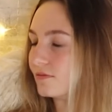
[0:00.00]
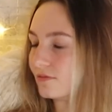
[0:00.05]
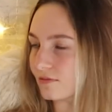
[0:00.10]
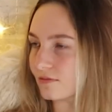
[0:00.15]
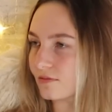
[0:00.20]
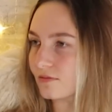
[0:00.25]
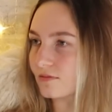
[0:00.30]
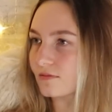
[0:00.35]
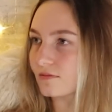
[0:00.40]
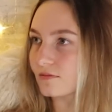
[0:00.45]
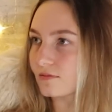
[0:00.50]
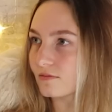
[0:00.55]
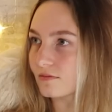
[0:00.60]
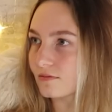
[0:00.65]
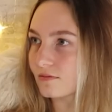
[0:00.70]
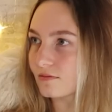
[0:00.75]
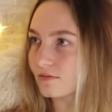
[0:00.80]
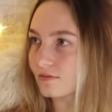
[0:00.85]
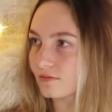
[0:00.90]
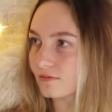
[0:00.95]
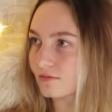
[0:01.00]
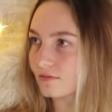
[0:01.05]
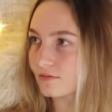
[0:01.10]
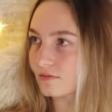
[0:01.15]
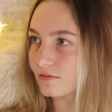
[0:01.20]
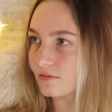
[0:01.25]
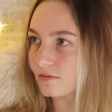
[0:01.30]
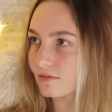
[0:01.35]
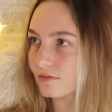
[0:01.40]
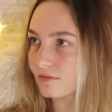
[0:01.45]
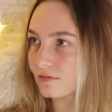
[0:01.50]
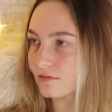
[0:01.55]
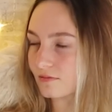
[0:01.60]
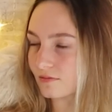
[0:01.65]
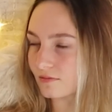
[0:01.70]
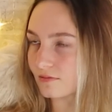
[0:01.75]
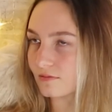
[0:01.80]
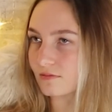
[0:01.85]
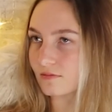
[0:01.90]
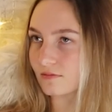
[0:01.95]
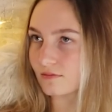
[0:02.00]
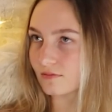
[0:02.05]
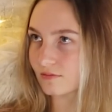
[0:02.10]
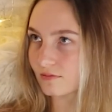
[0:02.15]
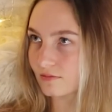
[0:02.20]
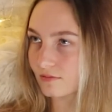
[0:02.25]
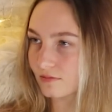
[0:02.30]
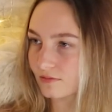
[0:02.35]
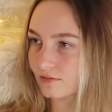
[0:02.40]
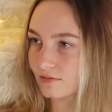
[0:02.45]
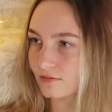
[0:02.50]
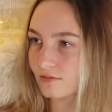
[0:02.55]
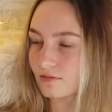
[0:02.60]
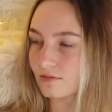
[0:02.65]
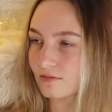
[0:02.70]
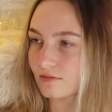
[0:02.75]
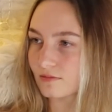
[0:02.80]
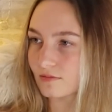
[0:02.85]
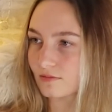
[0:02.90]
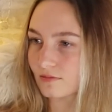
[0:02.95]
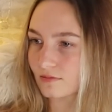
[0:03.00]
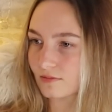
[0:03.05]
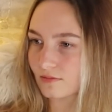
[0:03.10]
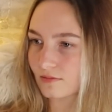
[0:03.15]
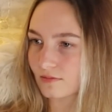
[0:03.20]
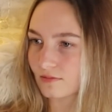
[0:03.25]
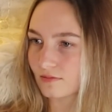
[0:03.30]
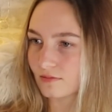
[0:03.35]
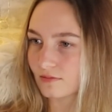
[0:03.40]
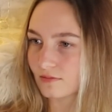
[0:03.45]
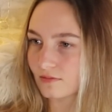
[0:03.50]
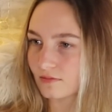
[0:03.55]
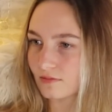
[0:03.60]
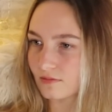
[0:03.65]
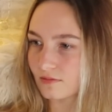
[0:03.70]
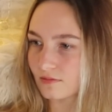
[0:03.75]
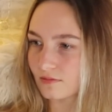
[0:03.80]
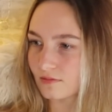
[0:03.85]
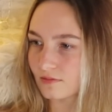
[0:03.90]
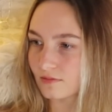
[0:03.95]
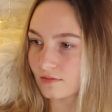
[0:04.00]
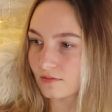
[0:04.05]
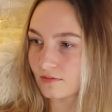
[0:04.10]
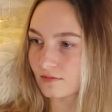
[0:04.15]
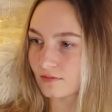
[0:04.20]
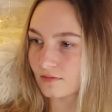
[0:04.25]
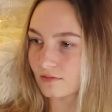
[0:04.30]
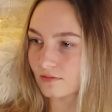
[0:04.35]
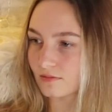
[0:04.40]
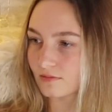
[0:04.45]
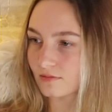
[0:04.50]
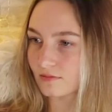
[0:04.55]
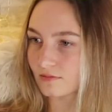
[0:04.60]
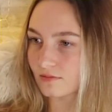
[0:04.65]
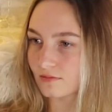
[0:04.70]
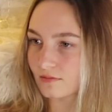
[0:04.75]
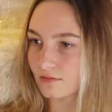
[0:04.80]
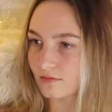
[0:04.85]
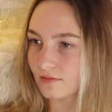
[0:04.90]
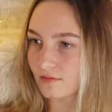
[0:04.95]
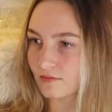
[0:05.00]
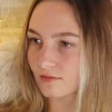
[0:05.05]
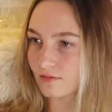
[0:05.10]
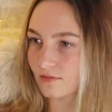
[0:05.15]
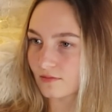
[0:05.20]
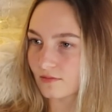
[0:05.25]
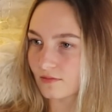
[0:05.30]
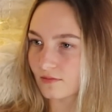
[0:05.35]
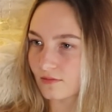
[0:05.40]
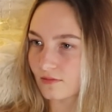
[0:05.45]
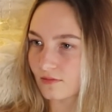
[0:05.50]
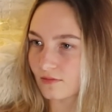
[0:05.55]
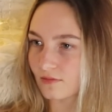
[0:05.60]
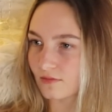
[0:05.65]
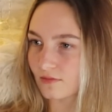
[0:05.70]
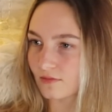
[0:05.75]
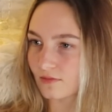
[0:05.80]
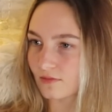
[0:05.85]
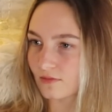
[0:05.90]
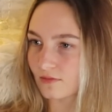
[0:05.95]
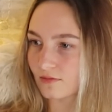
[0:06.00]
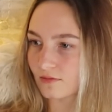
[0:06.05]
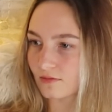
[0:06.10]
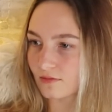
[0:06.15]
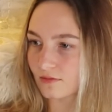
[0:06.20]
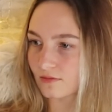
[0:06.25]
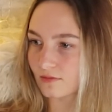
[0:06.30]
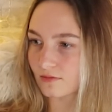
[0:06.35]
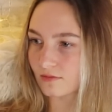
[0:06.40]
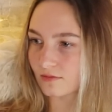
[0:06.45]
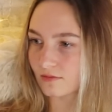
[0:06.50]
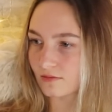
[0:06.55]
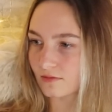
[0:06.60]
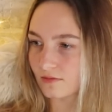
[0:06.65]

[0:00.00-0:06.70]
No words are spoken by the person on screen.